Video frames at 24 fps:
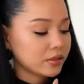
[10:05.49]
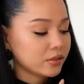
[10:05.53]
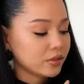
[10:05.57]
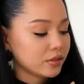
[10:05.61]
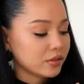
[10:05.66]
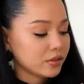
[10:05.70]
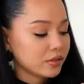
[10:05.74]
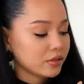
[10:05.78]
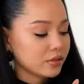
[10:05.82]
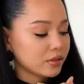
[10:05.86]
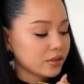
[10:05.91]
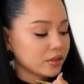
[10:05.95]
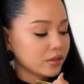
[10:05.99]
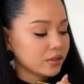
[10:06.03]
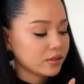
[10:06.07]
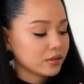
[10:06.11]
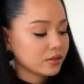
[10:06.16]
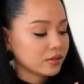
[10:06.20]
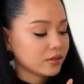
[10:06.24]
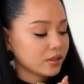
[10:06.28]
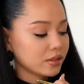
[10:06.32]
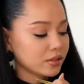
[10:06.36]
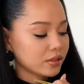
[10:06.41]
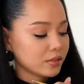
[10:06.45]
Just use
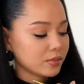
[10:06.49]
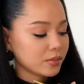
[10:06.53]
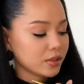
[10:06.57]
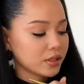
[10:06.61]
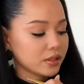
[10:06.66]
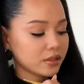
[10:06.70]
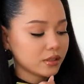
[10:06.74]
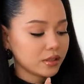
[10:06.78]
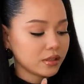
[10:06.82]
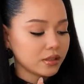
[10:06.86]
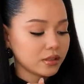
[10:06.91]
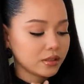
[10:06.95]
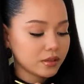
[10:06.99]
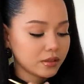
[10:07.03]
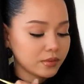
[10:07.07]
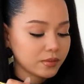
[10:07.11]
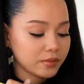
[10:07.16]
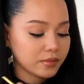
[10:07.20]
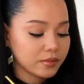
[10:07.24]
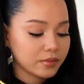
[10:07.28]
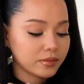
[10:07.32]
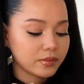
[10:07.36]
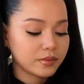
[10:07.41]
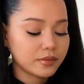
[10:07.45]
this, just mix it.
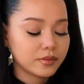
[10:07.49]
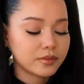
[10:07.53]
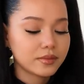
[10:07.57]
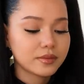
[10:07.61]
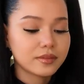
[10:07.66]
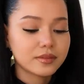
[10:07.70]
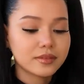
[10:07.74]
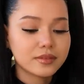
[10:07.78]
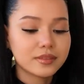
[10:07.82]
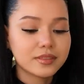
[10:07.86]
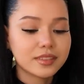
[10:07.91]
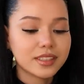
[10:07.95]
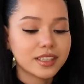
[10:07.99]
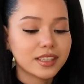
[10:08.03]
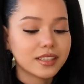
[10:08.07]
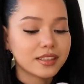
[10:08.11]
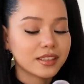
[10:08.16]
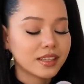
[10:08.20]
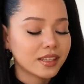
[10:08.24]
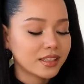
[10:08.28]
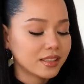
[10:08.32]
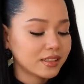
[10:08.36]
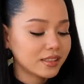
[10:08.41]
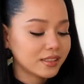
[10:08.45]
And
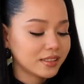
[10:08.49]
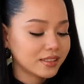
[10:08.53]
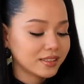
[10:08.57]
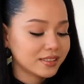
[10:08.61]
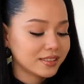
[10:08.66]
then,